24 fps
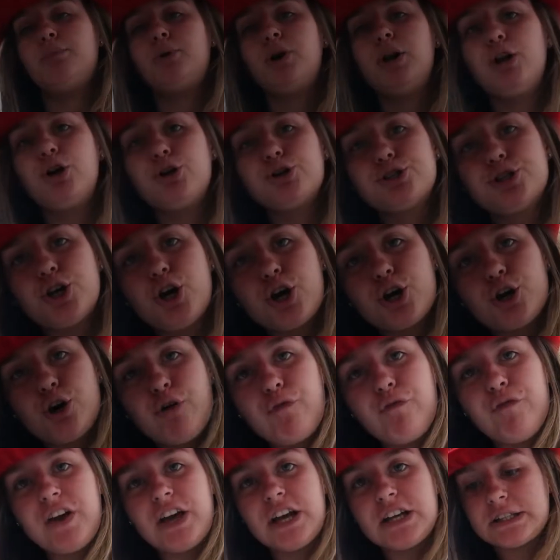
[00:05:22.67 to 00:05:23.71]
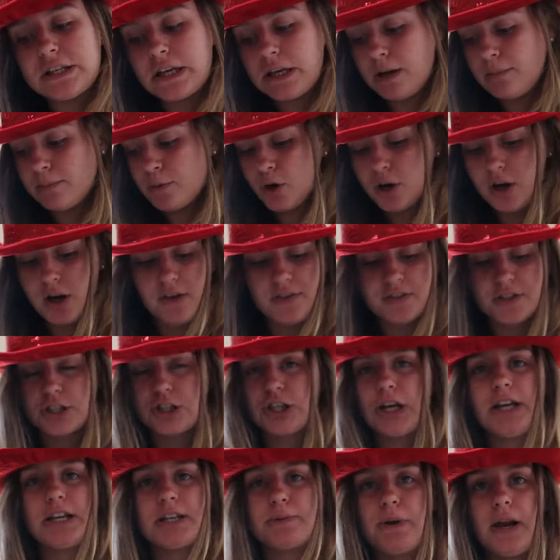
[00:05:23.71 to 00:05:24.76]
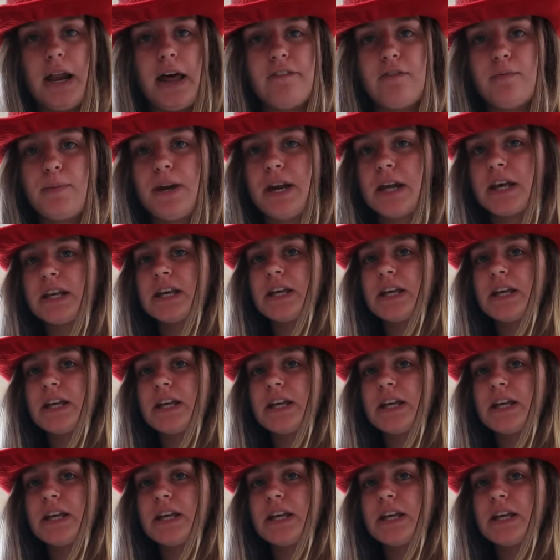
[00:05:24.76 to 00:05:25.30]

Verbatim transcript: Put little circle things in. I'm gonna have to change my Leatherman